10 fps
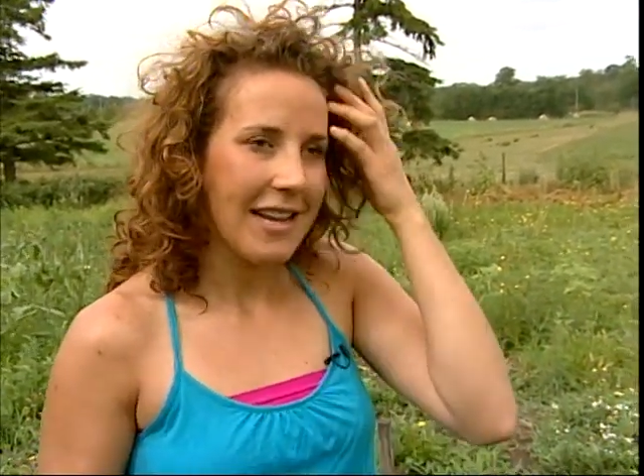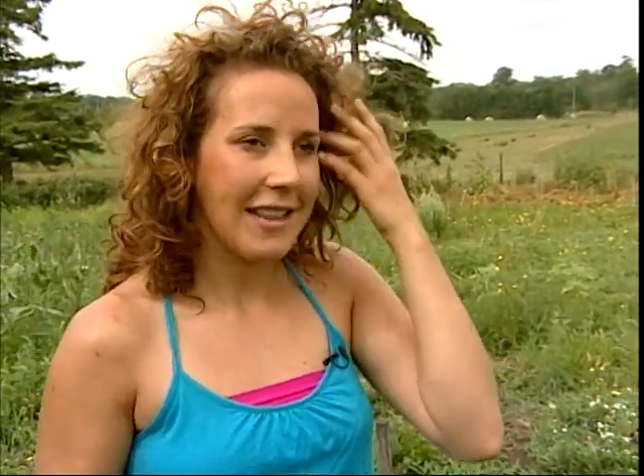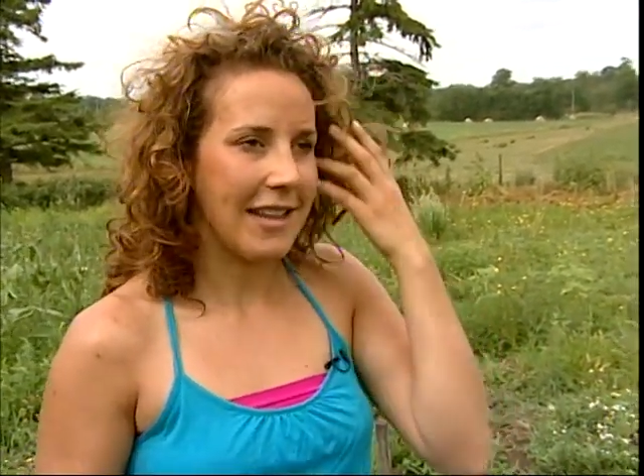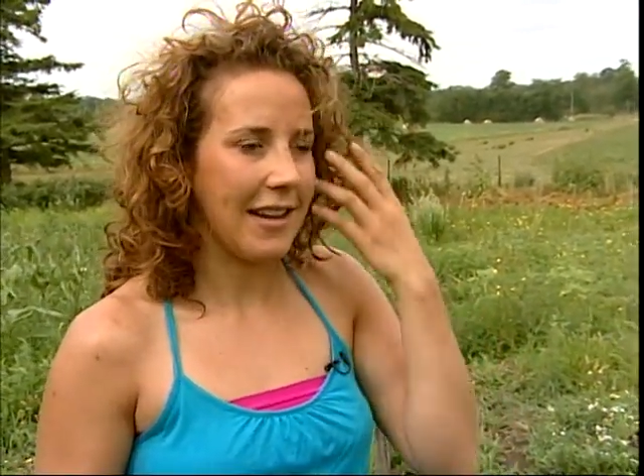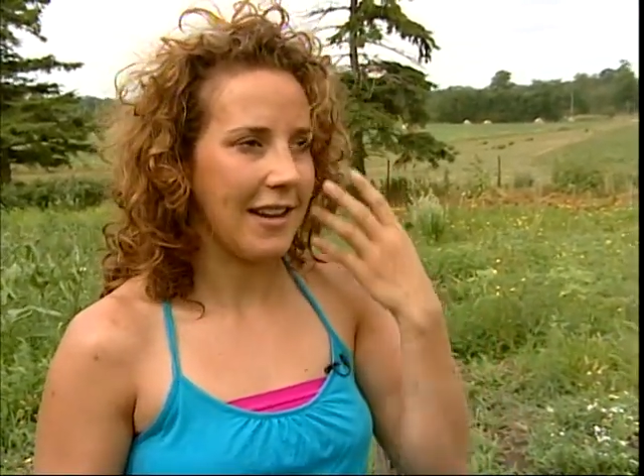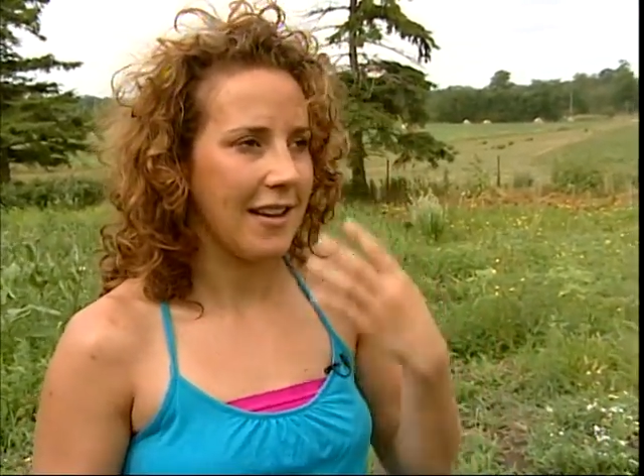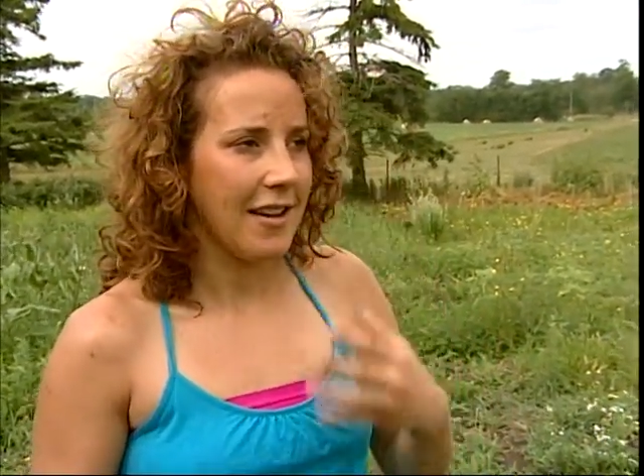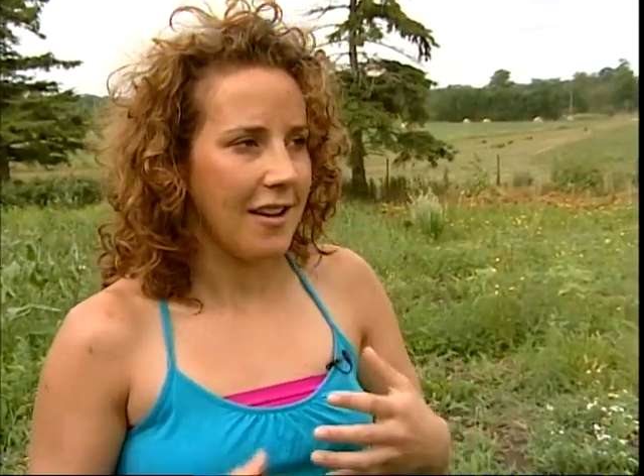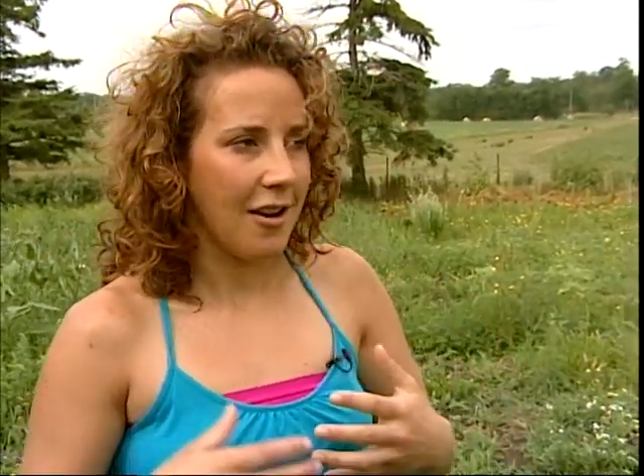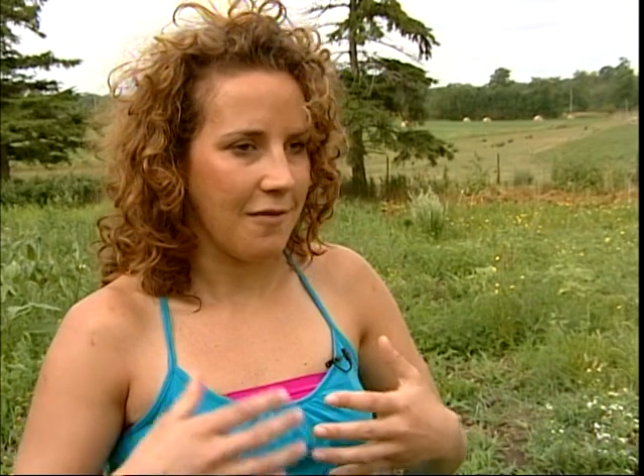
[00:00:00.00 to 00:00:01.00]
They
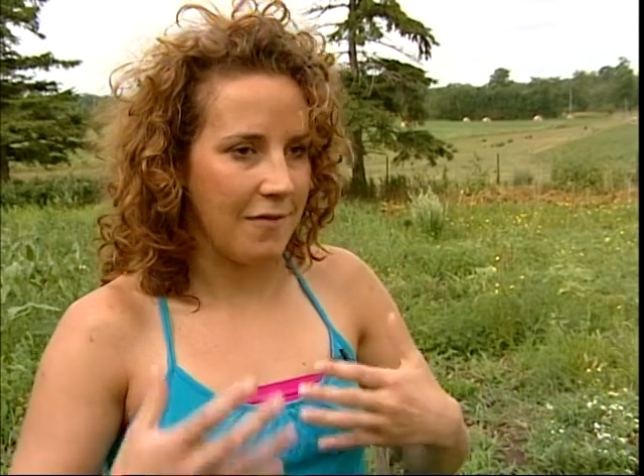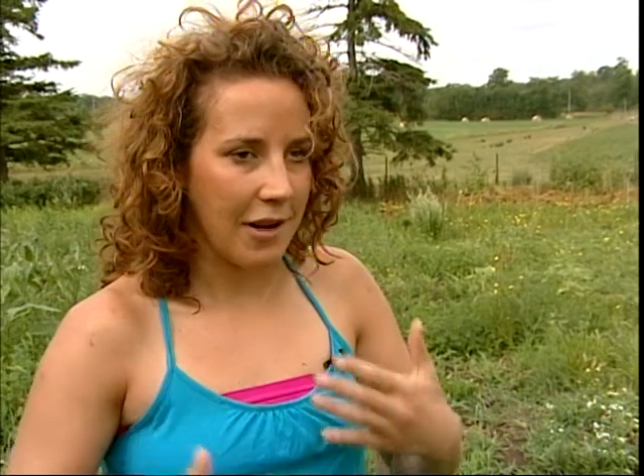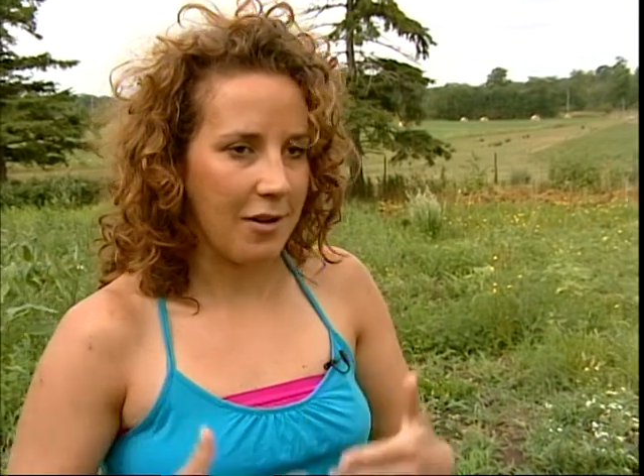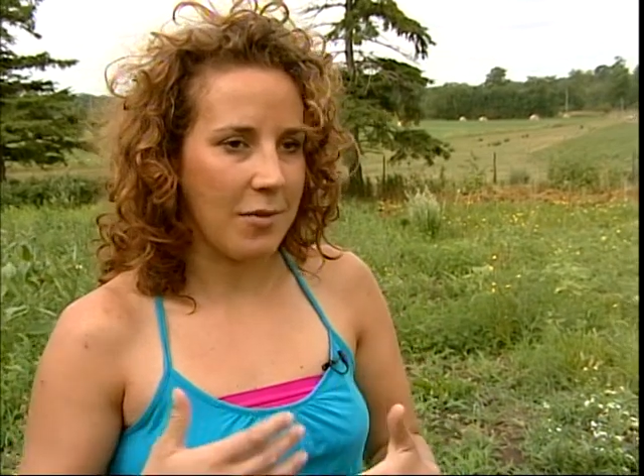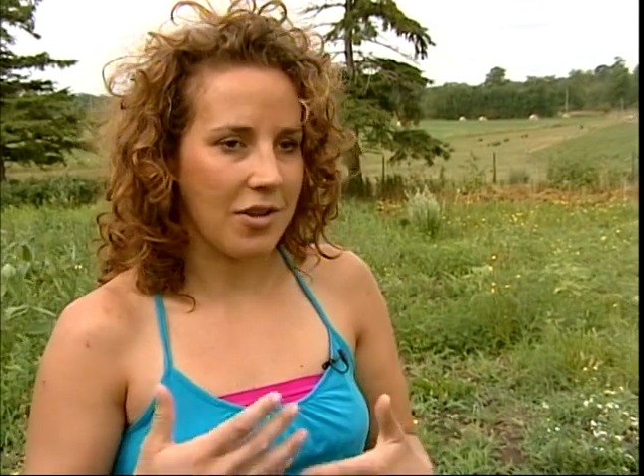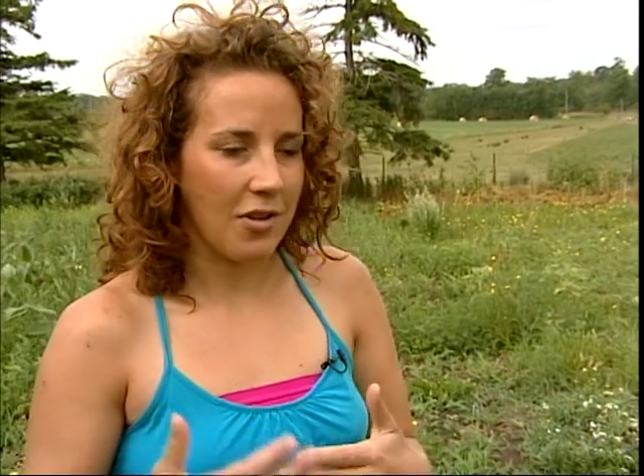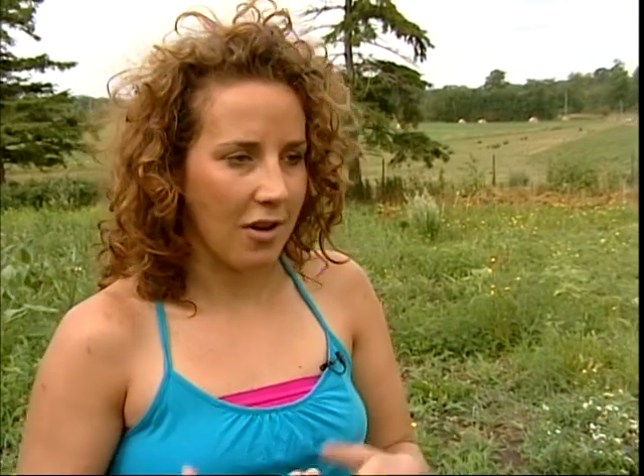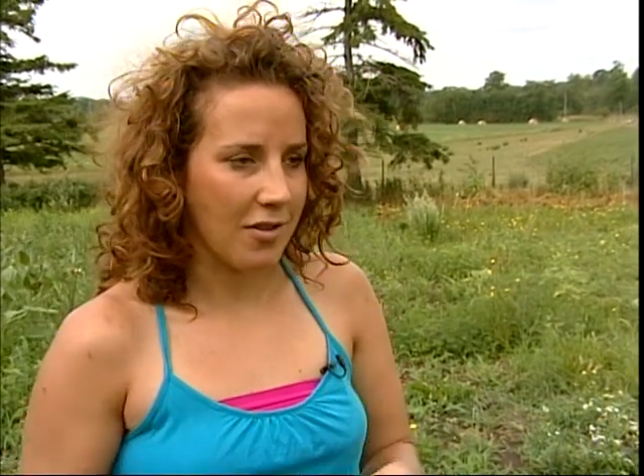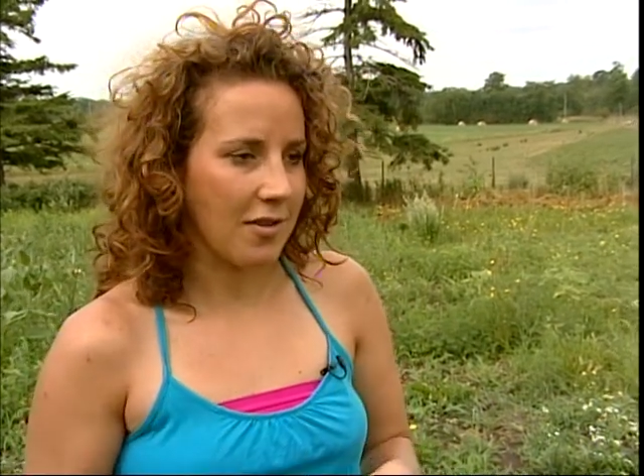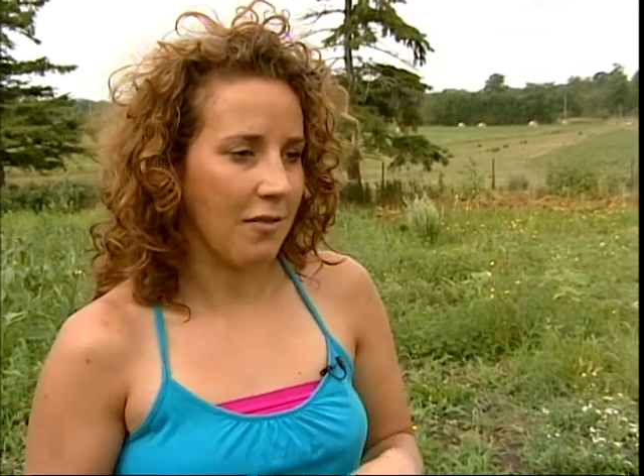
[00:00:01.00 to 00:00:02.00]
are very much
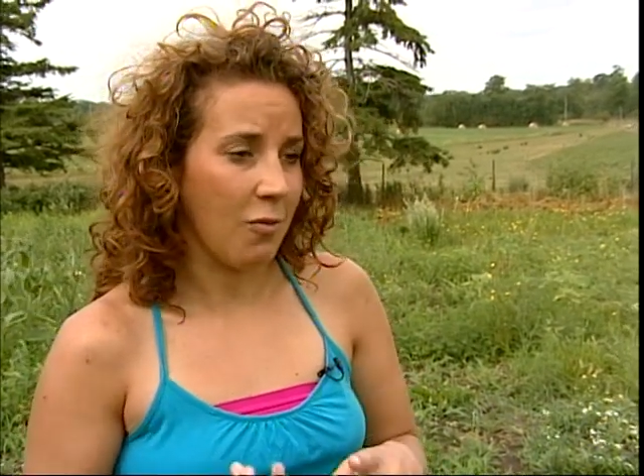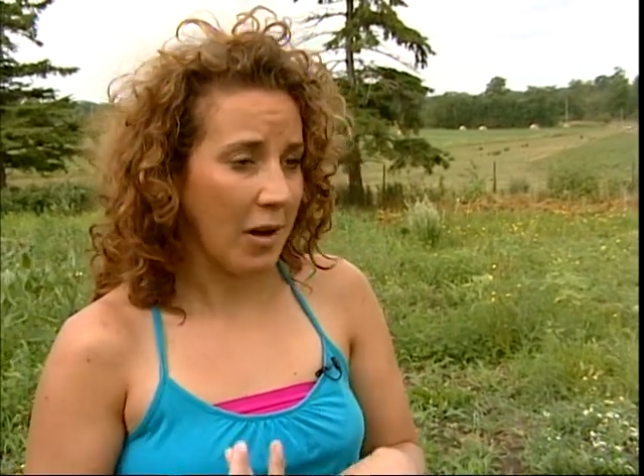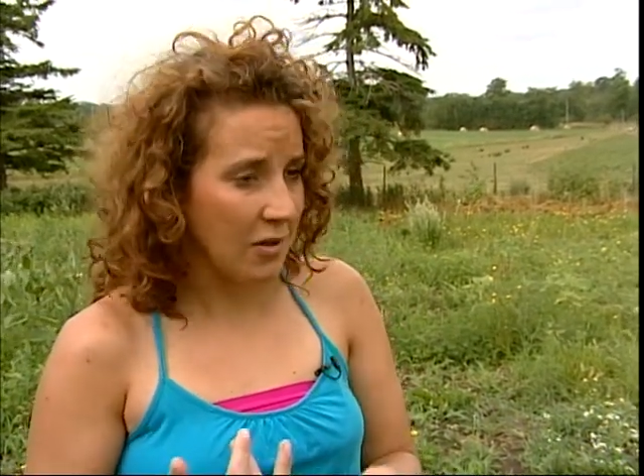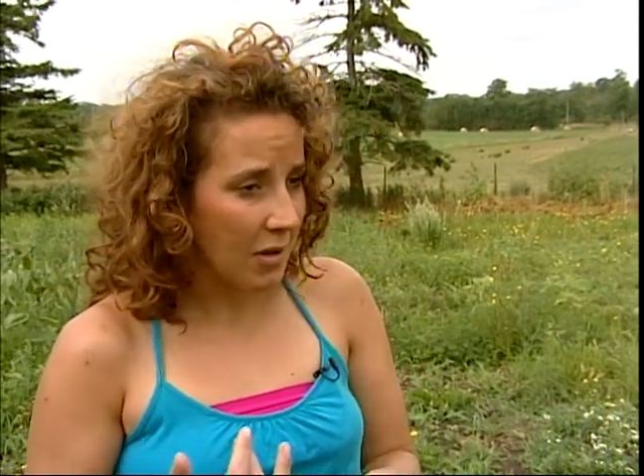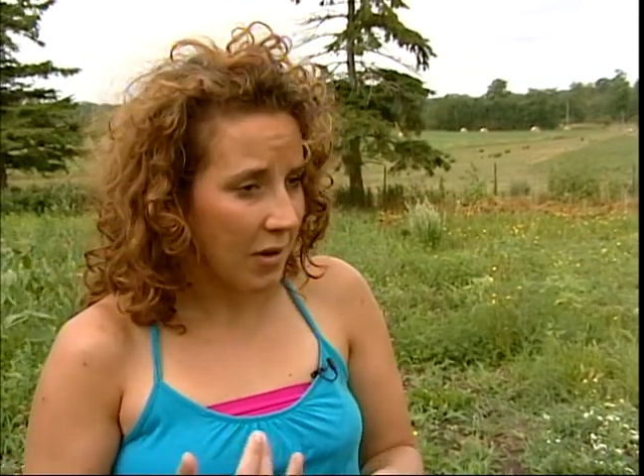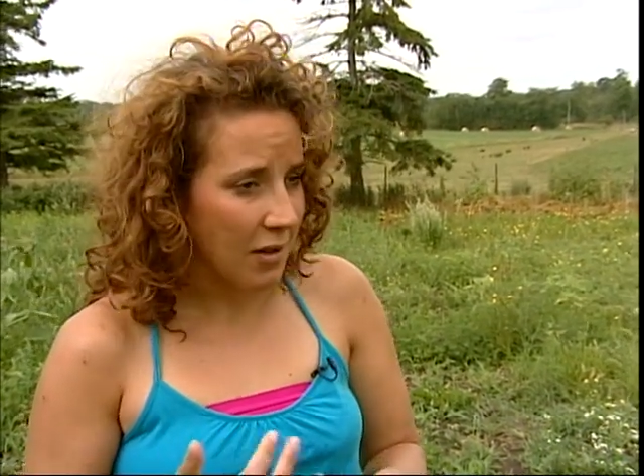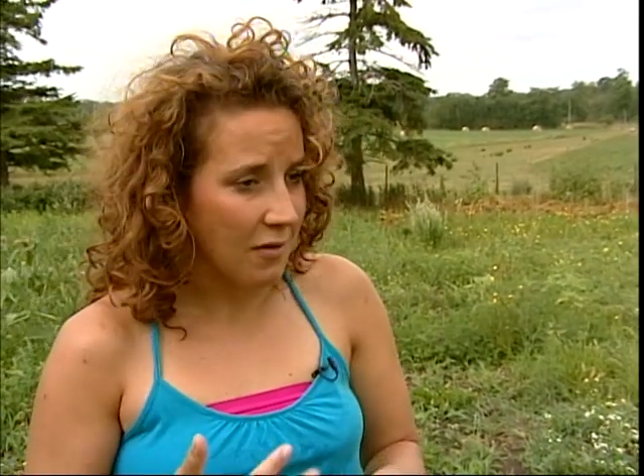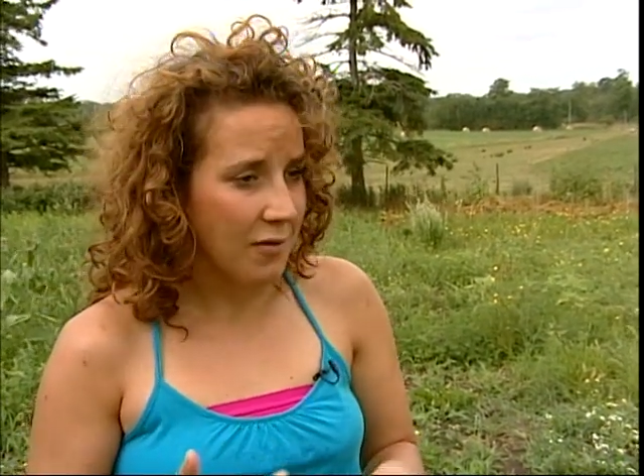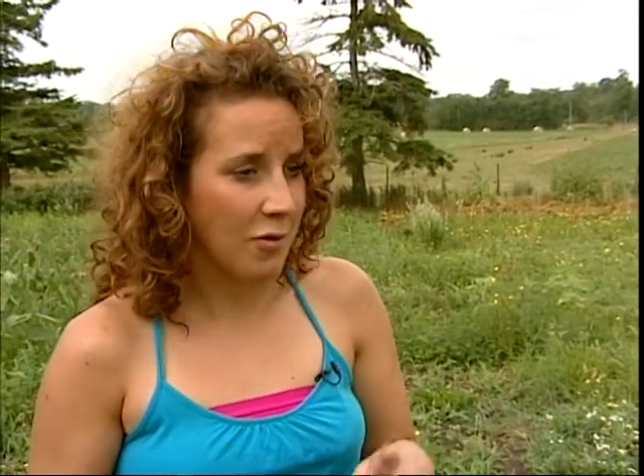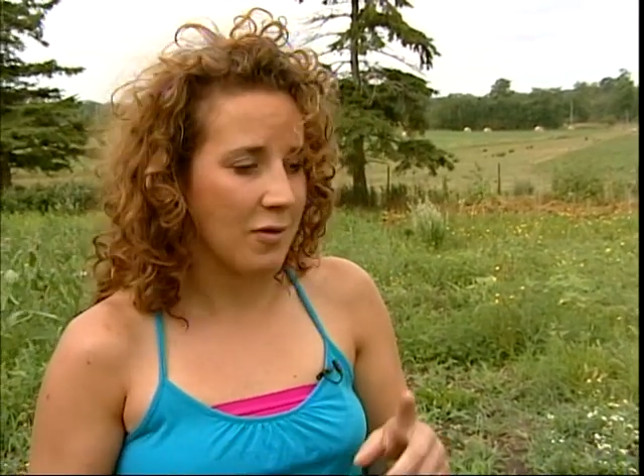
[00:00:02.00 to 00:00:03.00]
conscious of where they buy their
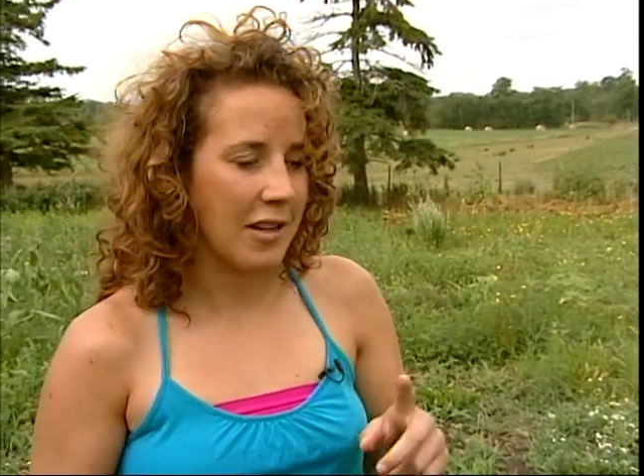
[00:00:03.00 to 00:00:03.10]
food.